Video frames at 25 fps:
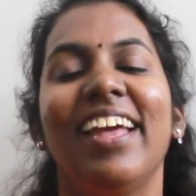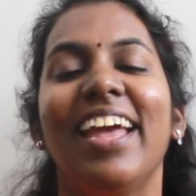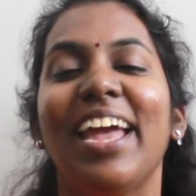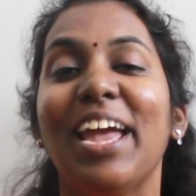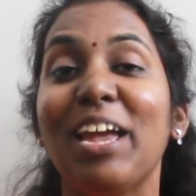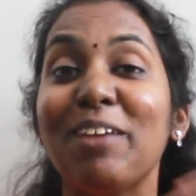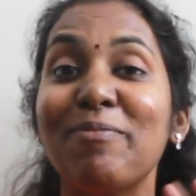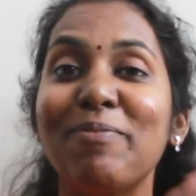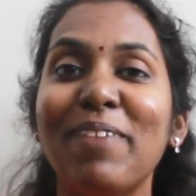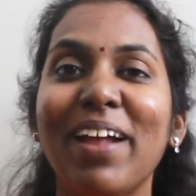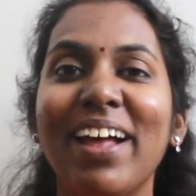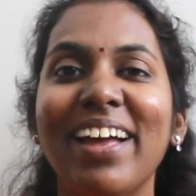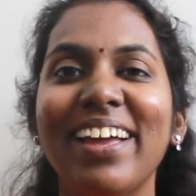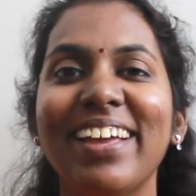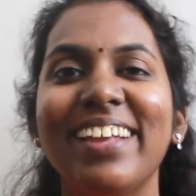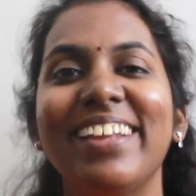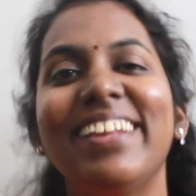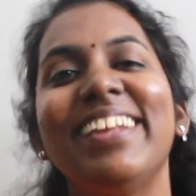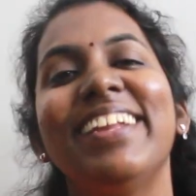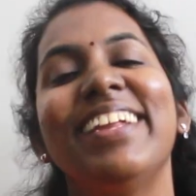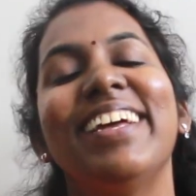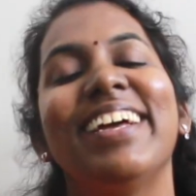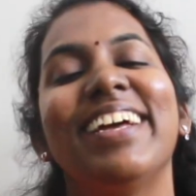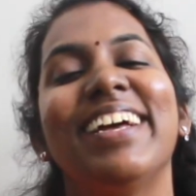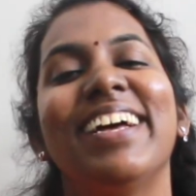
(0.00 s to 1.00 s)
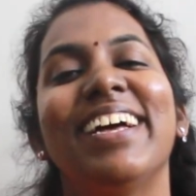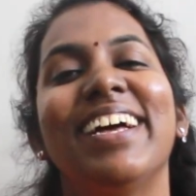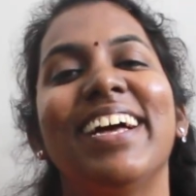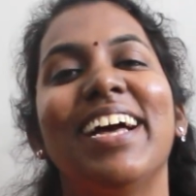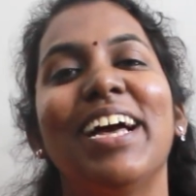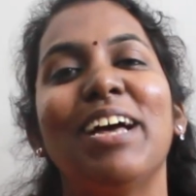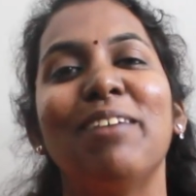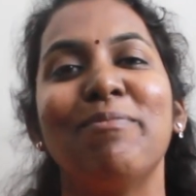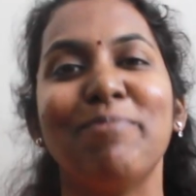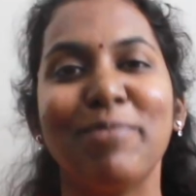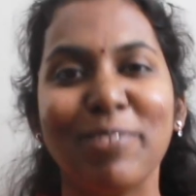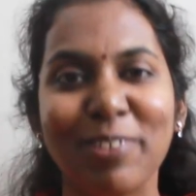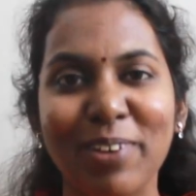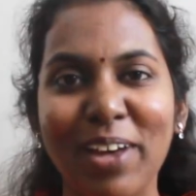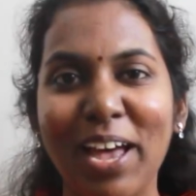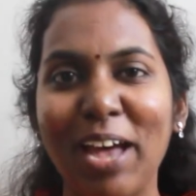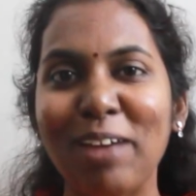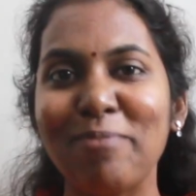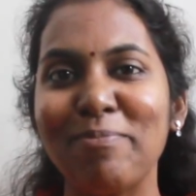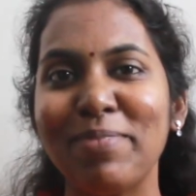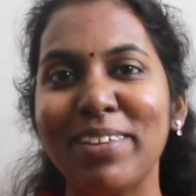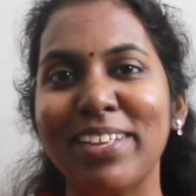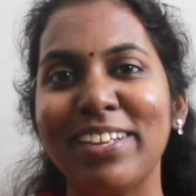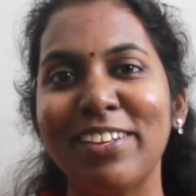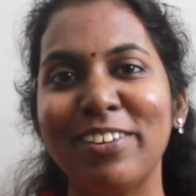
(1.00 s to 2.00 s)
Hey, Brian. I'm so
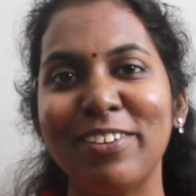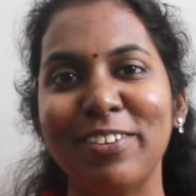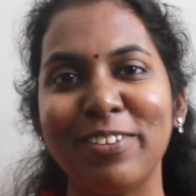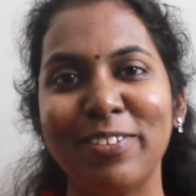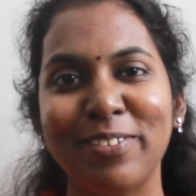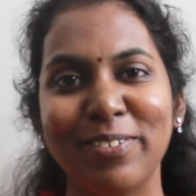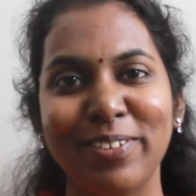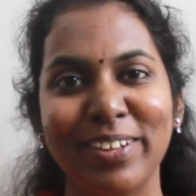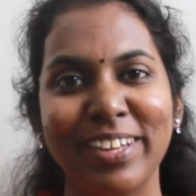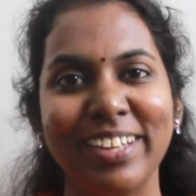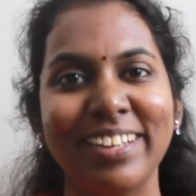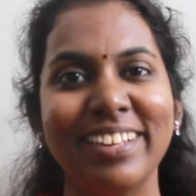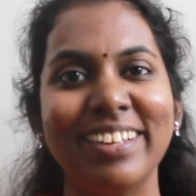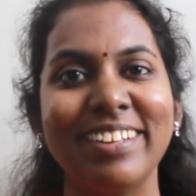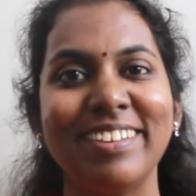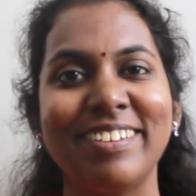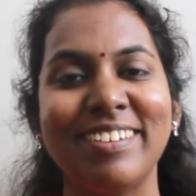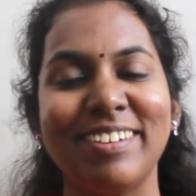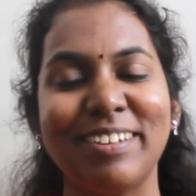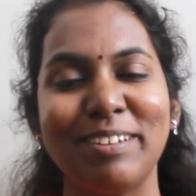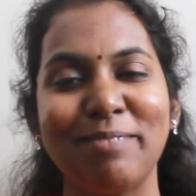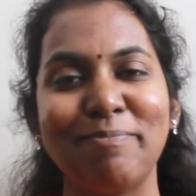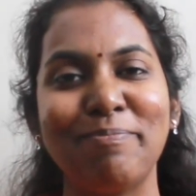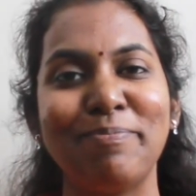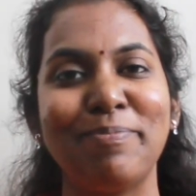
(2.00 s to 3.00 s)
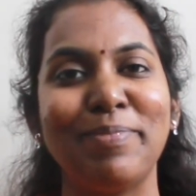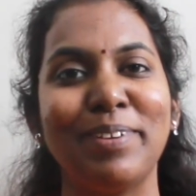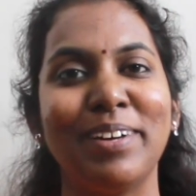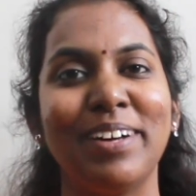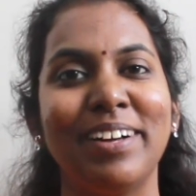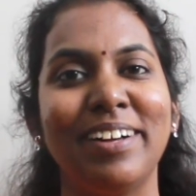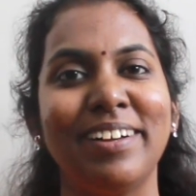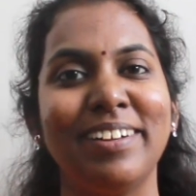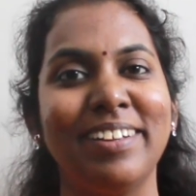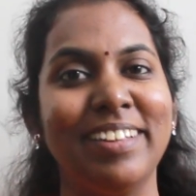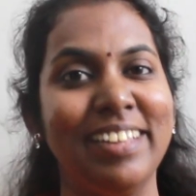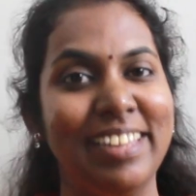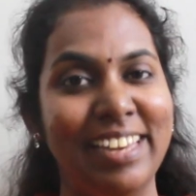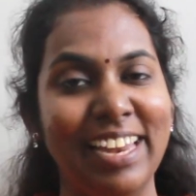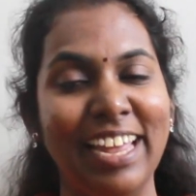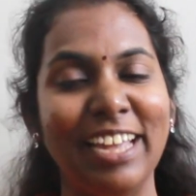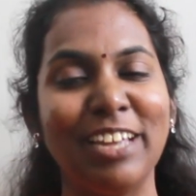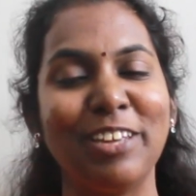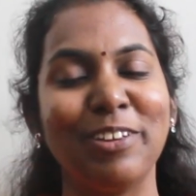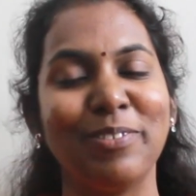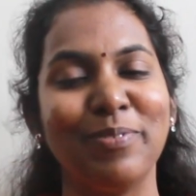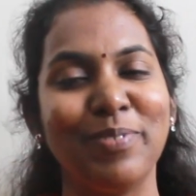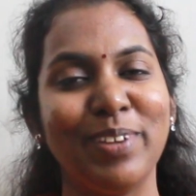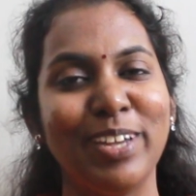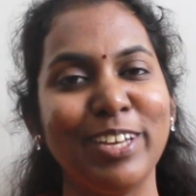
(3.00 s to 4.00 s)
happy that you're doing this trip like
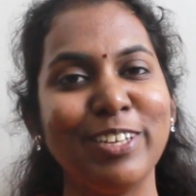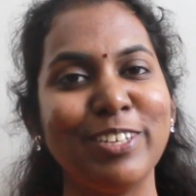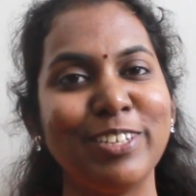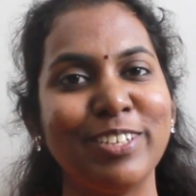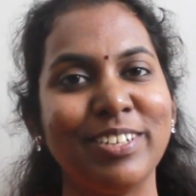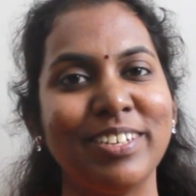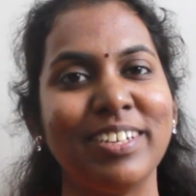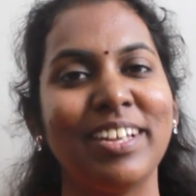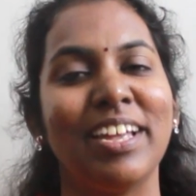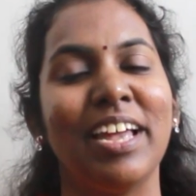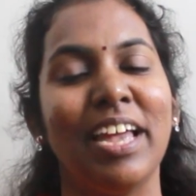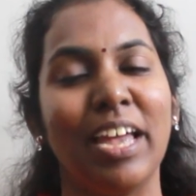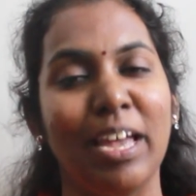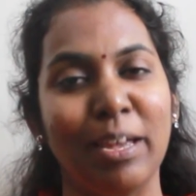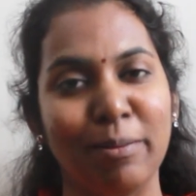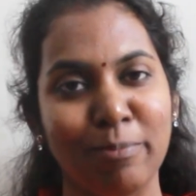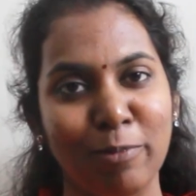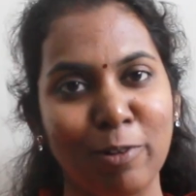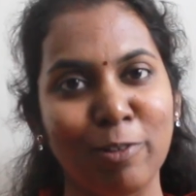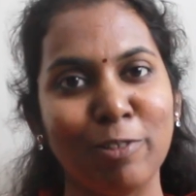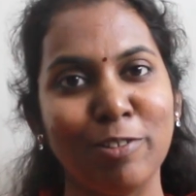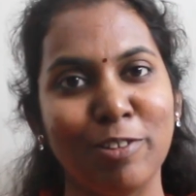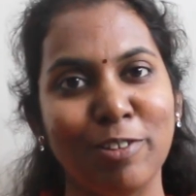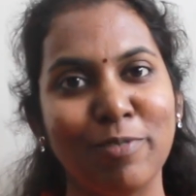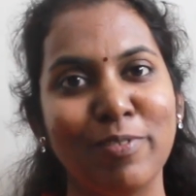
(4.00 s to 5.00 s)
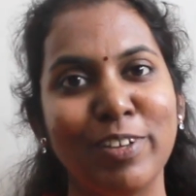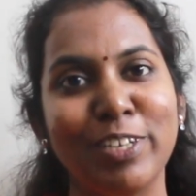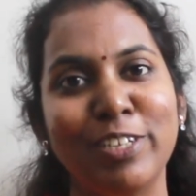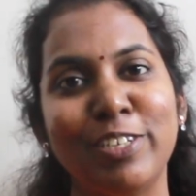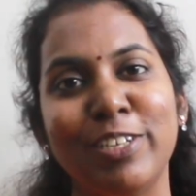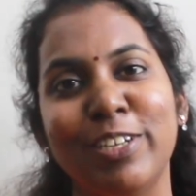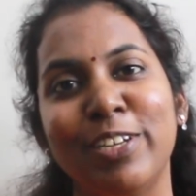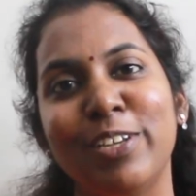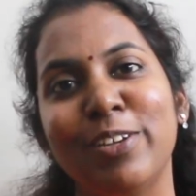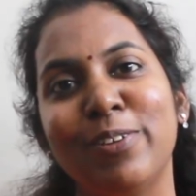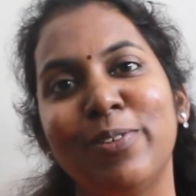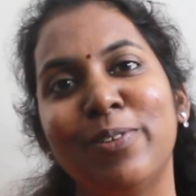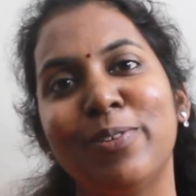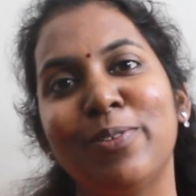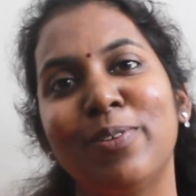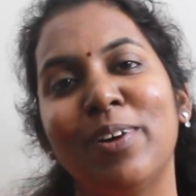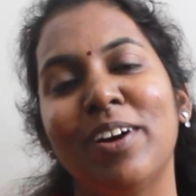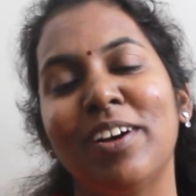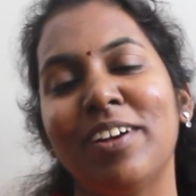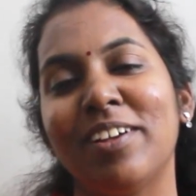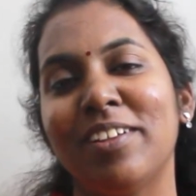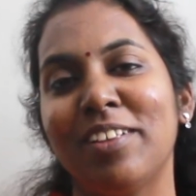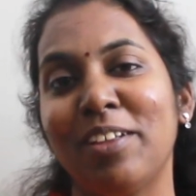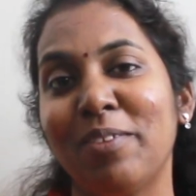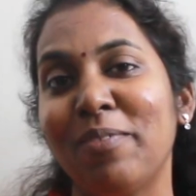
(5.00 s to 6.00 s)
you wished. I'm also wishing you
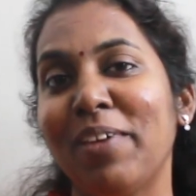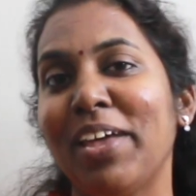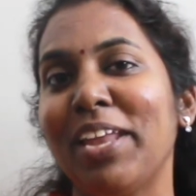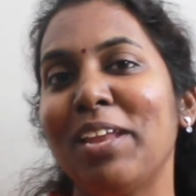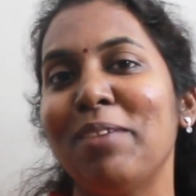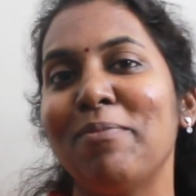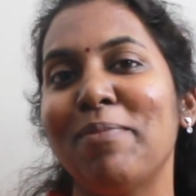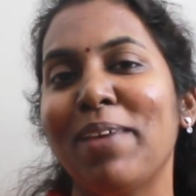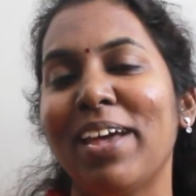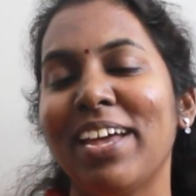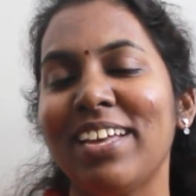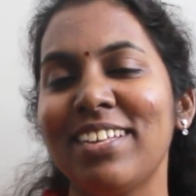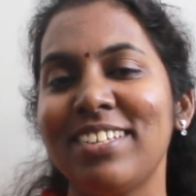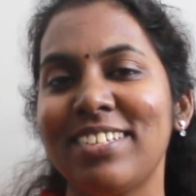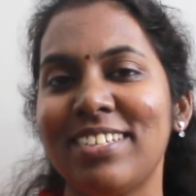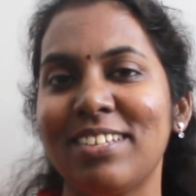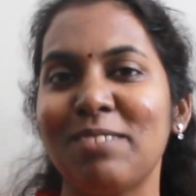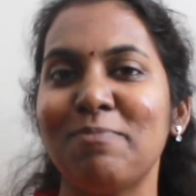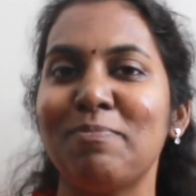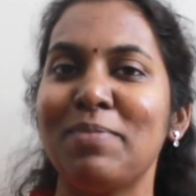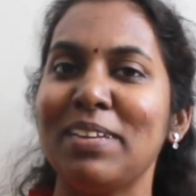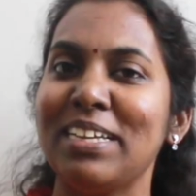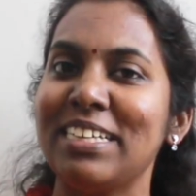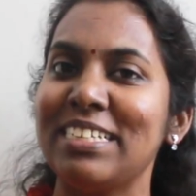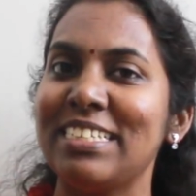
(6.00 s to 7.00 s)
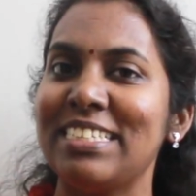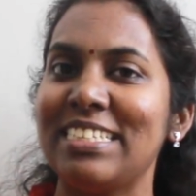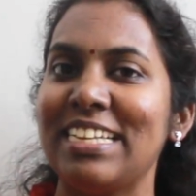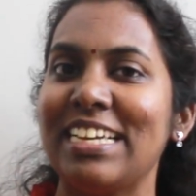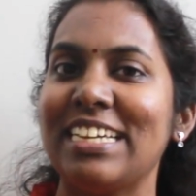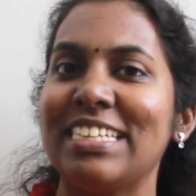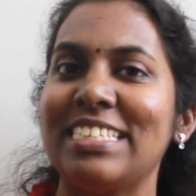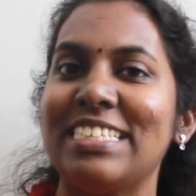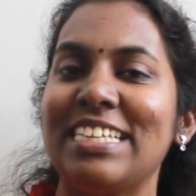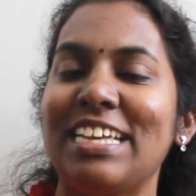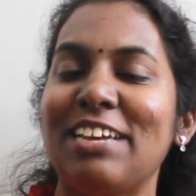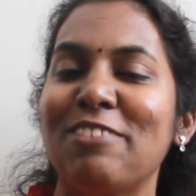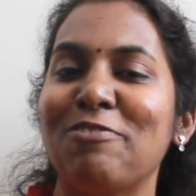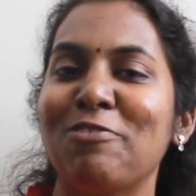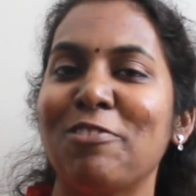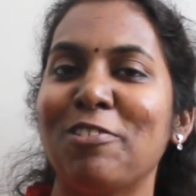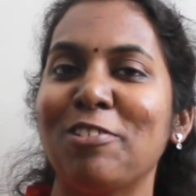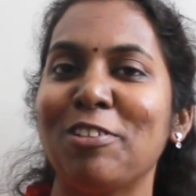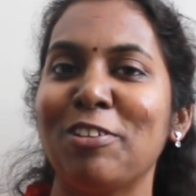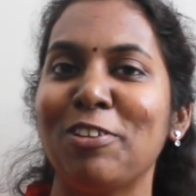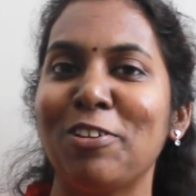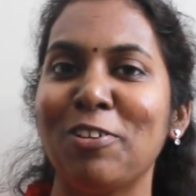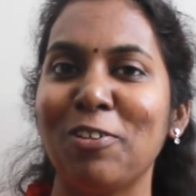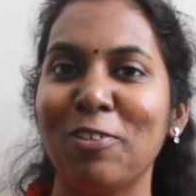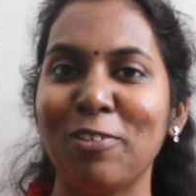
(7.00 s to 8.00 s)
the very best. Please stay safe on the
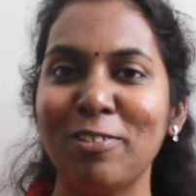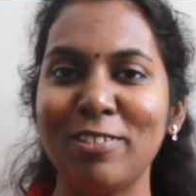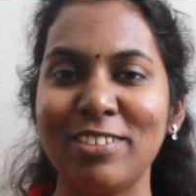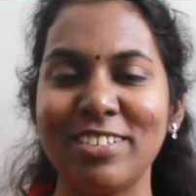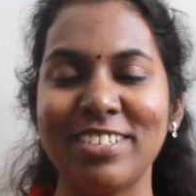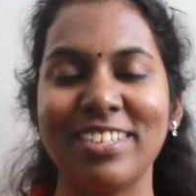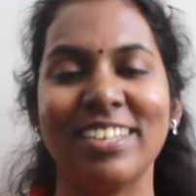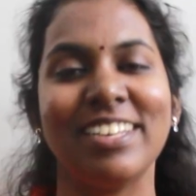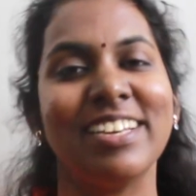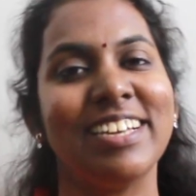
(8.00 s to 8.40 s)
roads.